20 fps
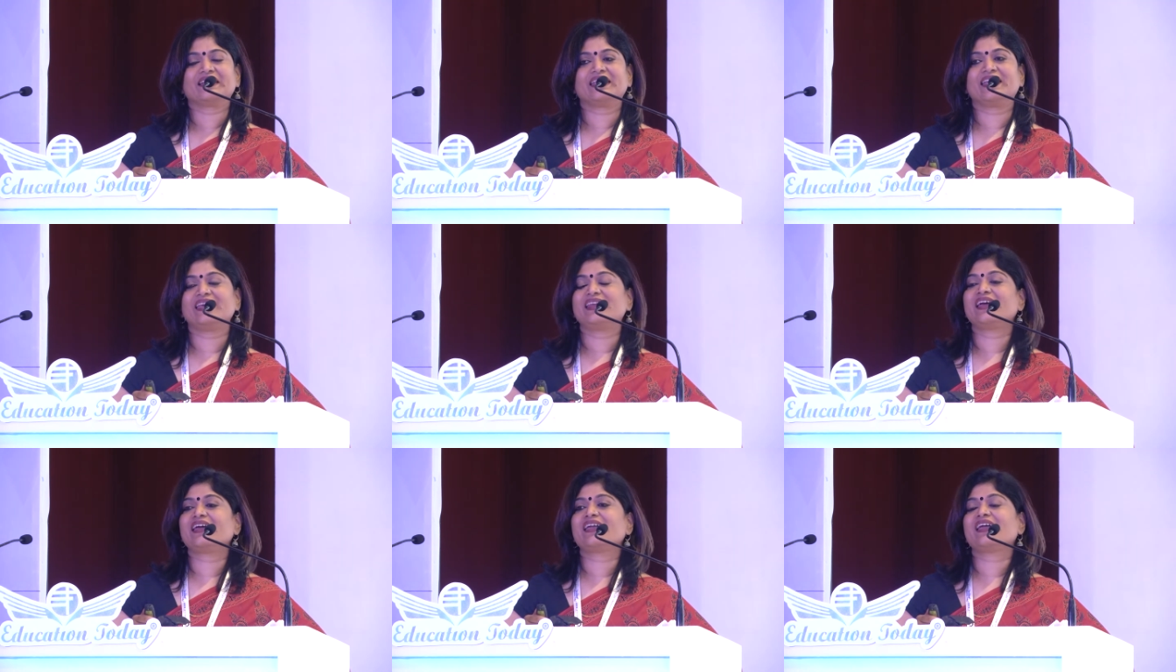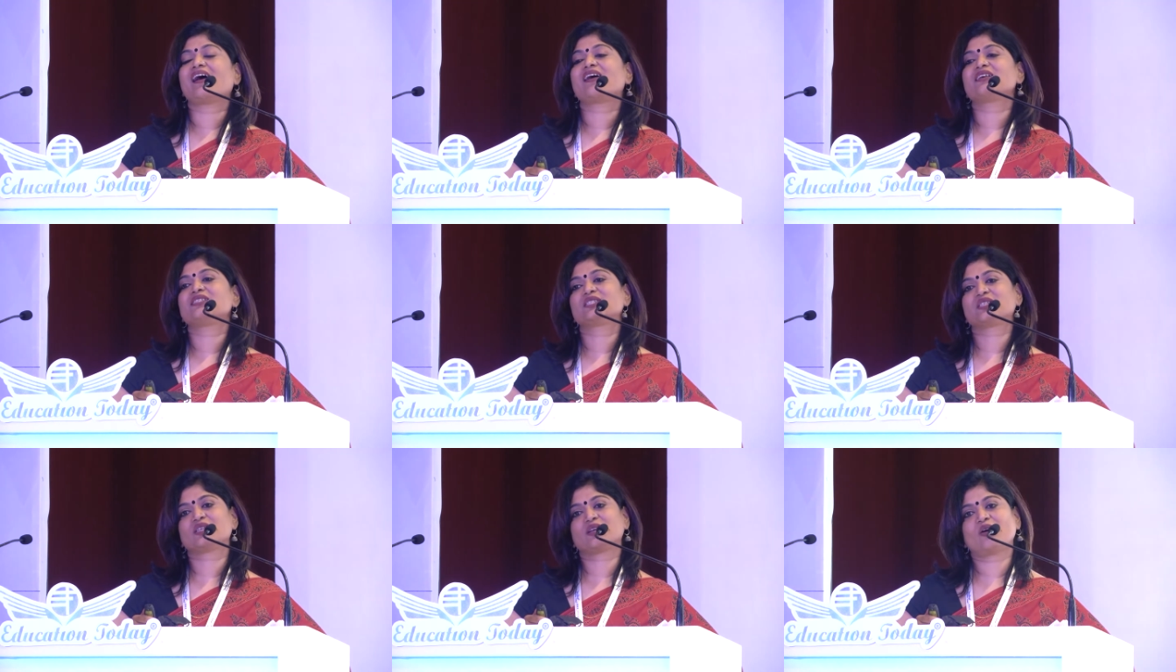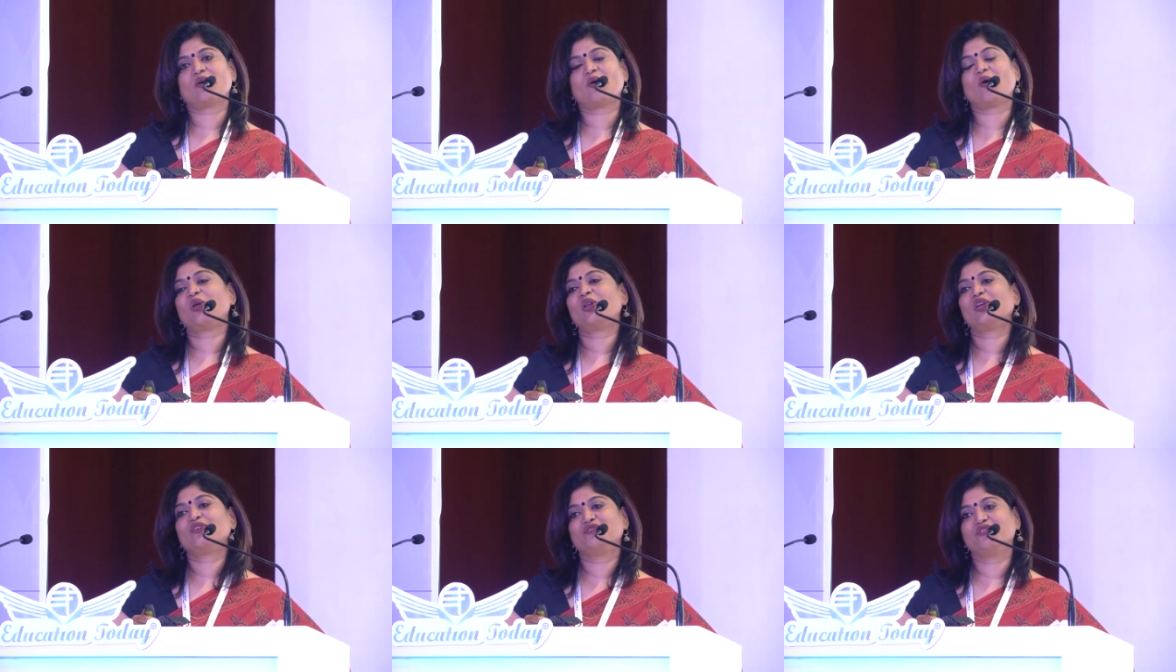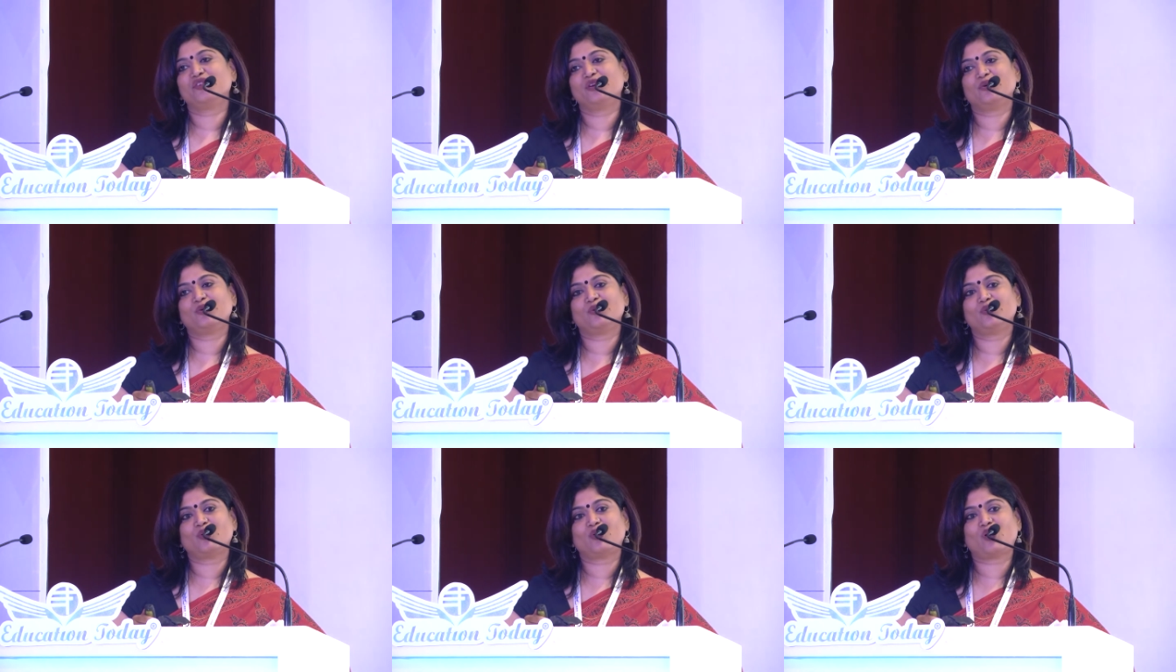can I ask all of
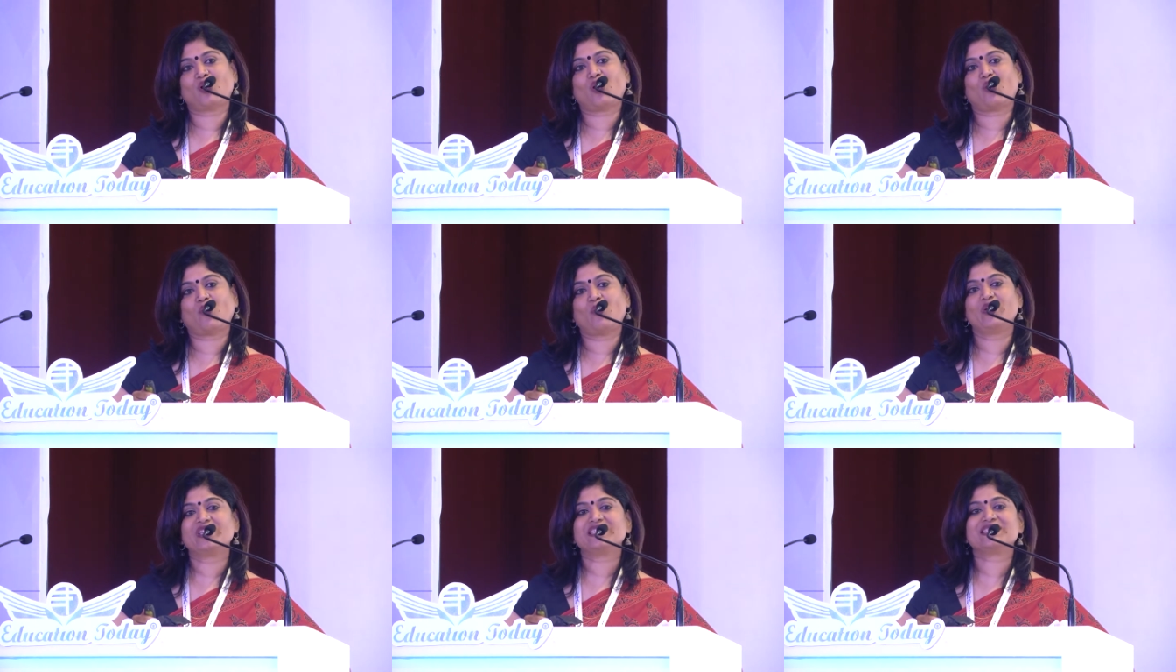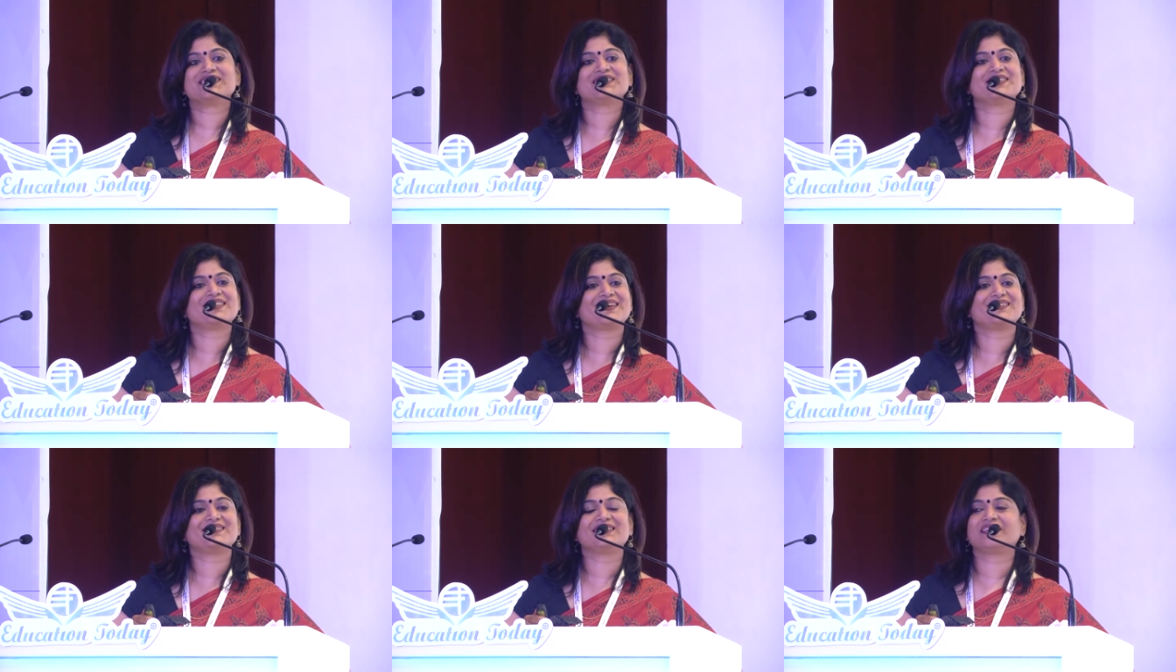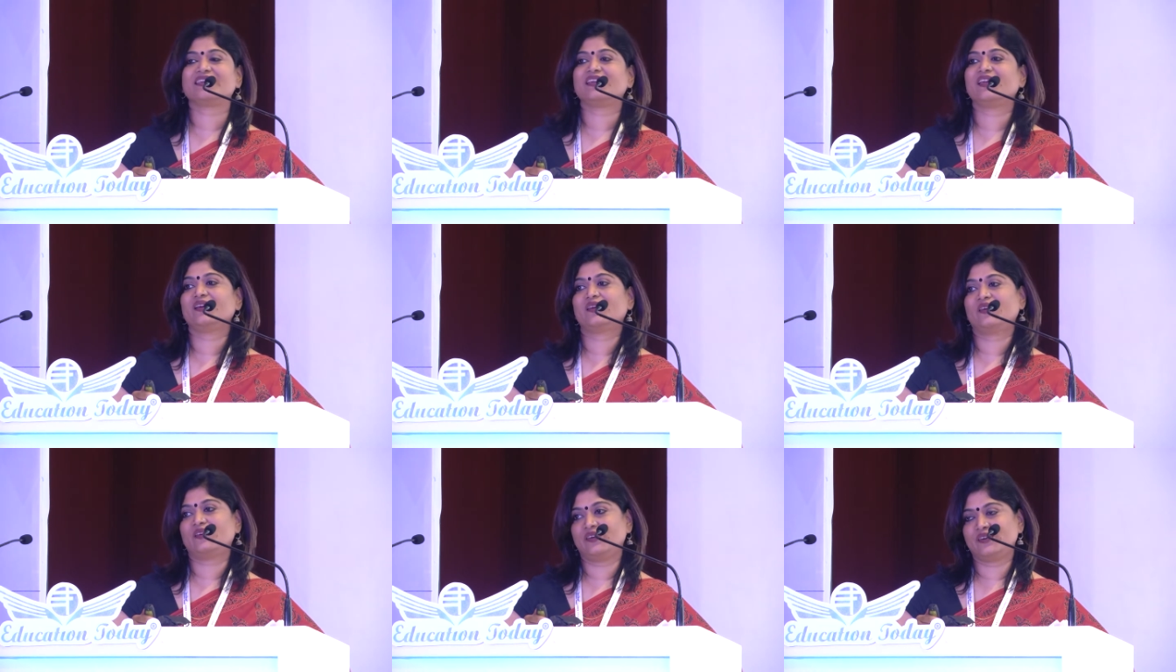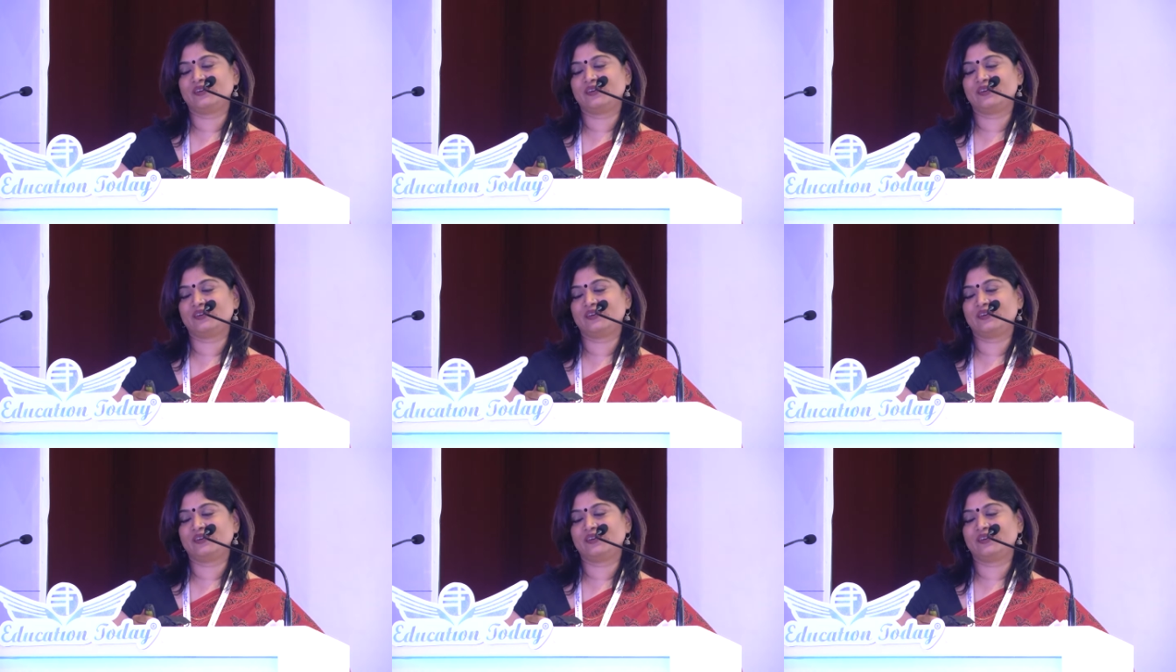you, which is that year?